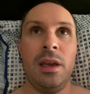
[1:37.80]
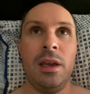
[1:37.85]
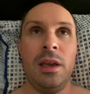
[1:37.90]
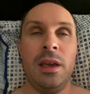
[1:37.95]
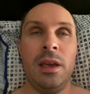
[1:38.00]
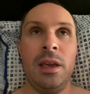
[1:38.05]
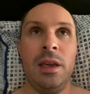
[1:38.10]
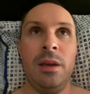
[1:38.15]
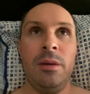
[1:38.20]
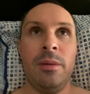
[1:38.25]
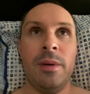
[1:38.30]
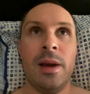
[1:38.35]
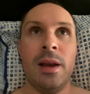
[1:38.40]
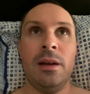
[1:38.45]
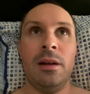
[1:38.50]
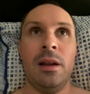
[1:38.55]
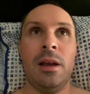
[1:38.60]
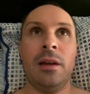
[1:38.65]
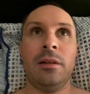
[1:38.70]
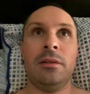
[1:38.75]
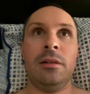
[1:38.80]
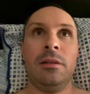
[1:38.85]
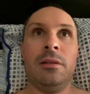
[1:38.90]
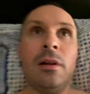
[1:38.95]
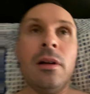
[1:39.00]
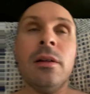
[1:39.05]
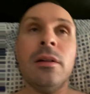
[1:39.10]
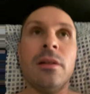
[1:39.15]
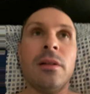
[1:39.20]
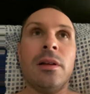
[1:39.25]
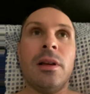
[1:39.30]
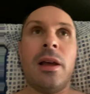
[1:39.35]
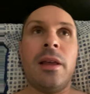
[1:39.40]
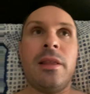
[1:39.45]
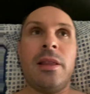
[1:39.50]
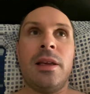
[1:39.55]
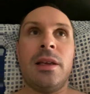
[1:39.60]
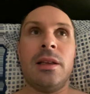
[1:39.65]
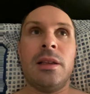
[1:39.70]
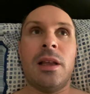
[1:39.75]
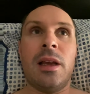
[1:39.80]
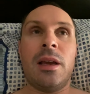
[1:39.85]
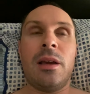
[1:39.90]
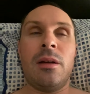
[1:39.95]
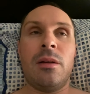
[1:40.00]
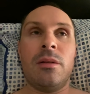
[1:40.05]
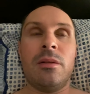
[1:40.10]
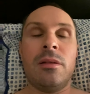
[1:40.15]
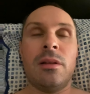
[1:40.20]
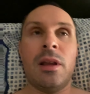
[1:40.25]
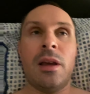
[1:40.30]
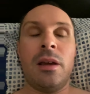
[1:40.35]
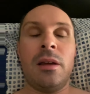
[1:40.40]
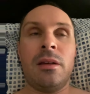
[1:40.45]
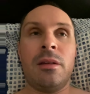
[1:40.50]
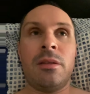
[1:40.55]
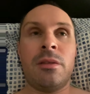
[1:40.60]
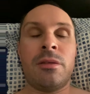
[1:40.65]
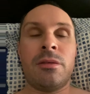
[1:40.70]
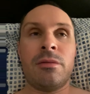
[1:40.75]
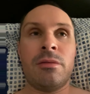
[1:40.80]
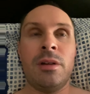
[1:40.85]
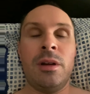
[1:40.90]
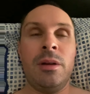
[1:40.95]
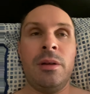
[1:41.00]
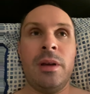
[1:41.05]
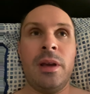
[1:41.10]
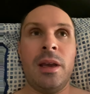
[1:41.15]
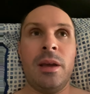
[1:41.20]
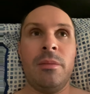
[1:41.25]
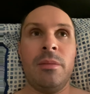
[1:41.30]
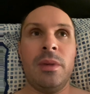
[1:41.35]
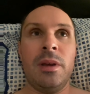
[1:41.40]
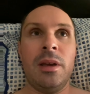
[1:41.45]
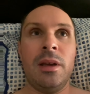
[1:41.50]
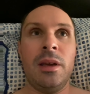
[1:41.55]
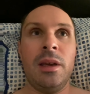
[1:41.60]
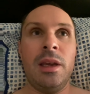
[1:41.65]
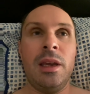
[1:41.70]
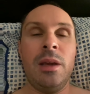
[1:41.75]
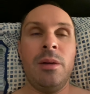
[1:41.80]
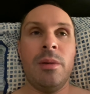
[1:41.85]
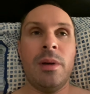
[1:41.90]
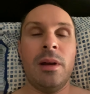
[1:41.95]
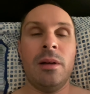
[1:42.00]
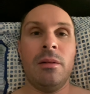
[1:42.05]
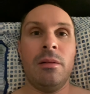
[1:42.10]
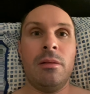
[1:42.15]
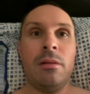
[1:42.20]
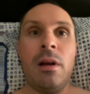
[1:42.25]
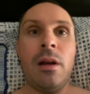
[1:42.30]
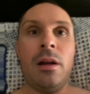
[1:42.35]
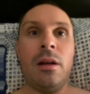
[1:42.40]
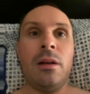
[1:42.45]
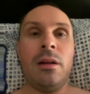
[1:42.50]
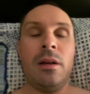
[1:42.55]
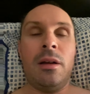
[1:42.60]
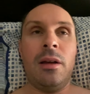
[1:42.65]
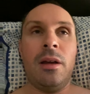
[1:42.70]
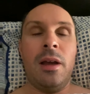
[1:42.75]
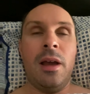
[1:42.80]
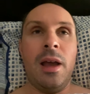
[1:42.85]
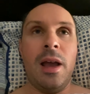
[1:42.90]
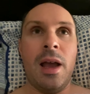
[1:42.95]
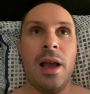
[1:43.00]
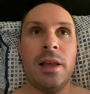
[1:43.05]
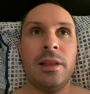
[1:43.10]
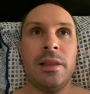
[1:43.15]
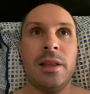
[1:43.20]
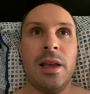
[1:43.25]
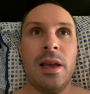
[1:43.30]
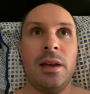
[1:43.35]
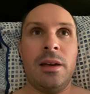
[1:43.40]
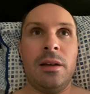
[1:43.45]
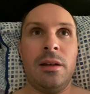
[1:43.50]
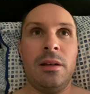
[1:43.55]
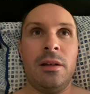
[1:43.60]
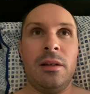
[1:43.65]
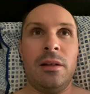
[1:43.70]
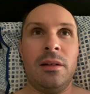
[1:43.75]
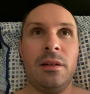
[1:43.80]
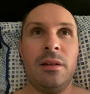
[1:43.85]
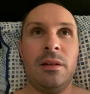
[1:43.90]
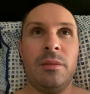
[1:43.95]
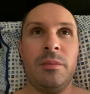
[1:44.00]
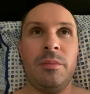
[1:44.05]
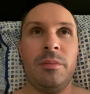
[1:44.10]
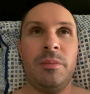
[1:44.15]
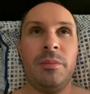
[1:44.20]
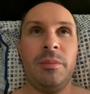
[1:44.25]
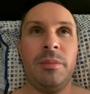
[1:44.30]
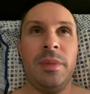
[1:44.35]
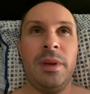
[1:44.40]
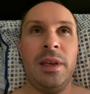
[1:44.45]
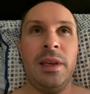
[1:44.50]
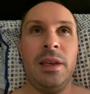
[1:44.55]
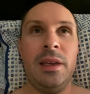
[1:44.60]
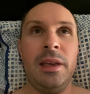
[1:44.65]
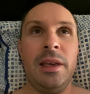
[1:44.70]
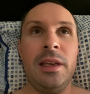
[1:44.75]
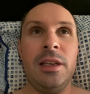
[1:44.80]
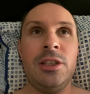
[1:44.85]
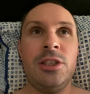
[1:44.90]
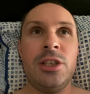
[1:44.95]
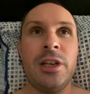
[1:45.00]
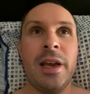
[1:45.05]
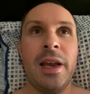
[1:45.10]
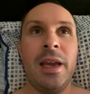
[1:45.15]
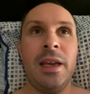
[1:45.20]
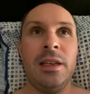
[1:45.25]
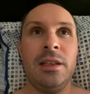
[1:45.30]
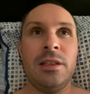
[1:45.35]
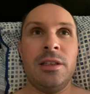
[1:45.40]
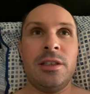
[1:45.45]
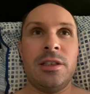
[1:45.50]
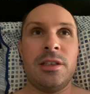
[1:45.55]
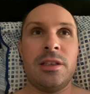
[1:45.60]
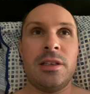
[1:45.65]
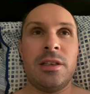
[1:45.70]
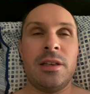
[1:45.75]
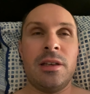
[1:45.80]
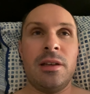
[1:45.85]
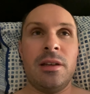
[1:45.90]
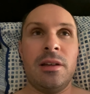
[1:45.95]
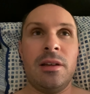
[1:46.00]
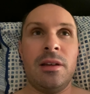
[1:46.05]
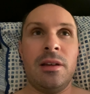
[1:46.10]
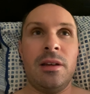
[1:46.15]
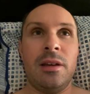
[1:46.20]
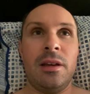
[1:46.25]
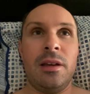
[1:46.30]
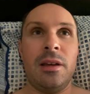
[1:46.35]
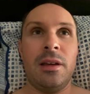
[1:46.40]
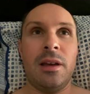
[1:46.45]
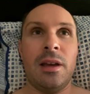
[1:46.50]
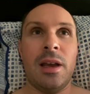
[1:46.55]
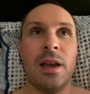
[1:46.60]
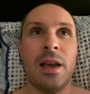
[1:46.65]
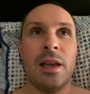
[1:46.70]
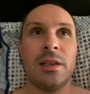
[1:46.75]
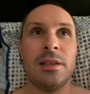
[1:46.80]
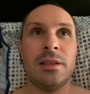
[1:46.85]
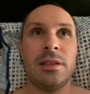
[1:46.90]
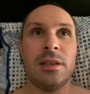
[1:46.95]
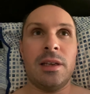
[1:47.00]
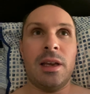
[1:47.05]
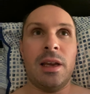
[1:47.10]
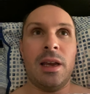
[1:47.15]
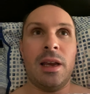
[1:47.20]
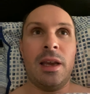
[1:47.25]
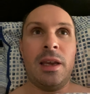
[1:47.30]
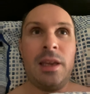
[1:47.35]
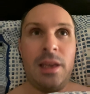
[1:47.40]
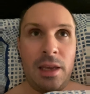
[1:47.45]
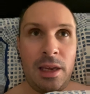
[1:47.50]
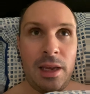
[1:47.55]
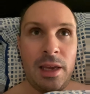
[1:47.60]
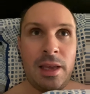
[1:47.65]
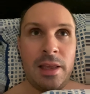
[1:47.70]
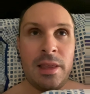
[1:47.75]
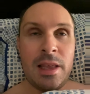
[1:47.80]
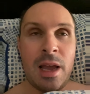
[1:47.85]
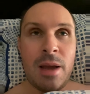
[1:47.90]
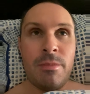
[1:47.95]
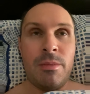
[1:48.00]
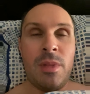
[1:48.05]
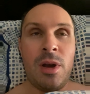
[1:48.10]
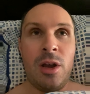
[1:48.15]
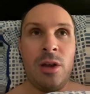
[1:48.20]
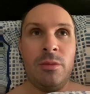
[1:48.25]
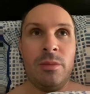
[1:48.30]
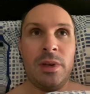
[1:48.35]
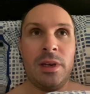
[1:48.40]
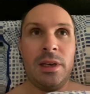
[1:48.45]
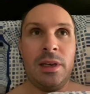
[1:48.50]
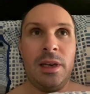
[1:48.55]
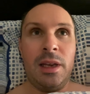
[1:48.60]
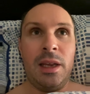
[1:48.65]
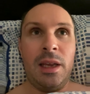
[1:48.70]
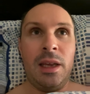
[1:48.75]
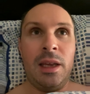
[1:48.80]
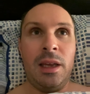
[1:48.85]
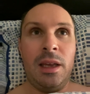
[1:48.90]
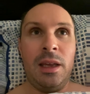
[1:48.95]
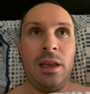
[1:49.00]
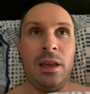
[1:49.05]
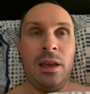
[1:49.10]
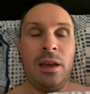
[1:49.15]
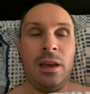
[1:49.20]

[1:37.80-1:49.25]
he went like like the, like like through him he went and then he he changed and he in that moment he